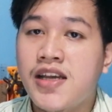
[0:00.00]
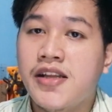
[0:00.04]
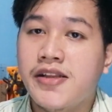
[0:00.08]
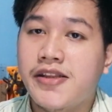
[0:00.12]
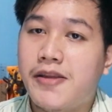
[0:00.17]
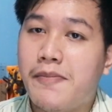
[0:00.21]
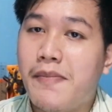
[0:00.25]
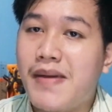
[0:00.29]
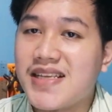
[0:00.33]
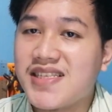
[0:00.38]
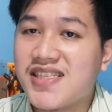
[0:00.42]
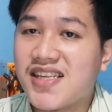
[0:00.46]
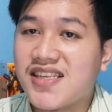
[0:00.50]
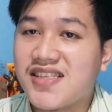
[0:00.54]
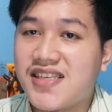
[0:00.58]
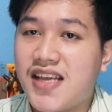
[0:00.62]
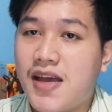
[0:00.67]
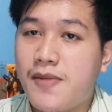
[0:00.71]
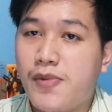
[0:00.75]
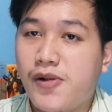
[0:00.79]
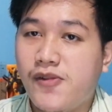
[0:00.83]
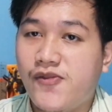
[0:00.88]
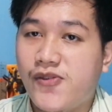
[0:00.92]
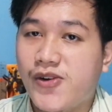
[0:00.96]
The best
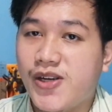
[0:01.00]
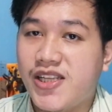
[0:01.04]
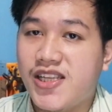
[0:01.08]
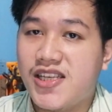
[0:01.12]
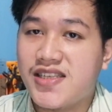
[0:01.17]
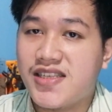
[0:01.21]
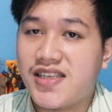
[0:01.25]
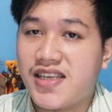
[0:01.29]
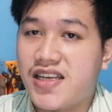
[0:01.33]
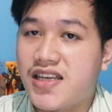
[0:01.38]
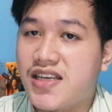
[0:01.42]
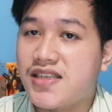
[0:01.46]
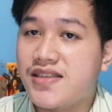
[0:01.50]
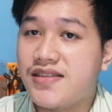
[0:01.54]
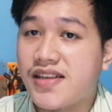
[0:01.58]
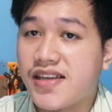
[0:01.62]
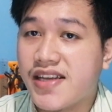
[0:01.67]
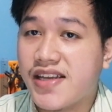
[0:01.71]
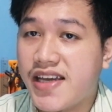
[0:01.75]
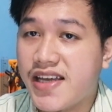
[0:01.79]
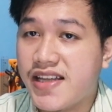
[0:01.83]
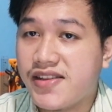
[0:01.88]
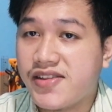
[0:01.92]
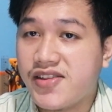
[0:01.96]
example for this is the
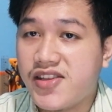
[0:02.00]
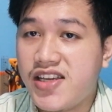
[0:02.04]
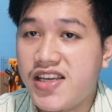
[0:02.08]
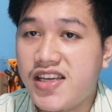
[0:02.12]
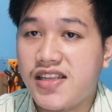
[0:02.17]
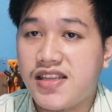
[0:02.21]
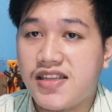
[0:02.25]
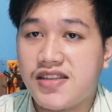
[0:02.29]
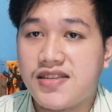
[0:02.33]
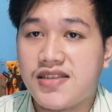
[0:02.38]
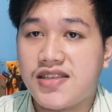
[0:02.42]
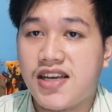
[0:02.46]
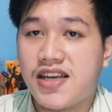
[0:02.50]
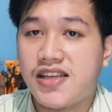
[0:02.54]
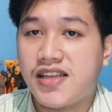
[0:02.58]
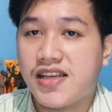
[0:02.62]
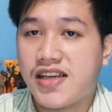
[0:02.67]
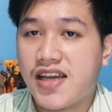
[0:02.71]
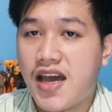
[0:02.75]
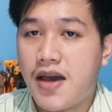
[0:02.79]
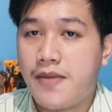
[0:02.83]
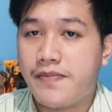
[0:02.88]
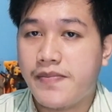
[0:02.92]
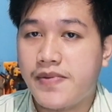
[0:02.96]
canteen inside the
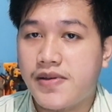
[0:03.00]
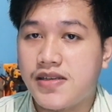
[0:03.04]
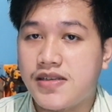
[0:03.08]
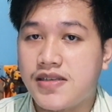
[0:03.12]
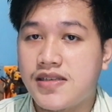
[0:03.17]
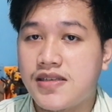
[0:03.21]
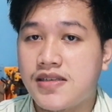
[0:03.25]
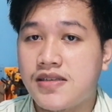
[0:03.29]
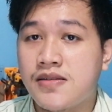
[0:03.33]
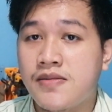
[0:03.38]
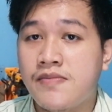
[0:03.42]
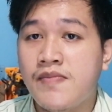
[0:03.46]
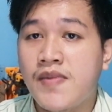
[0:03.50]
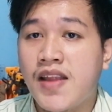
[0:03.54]
campus,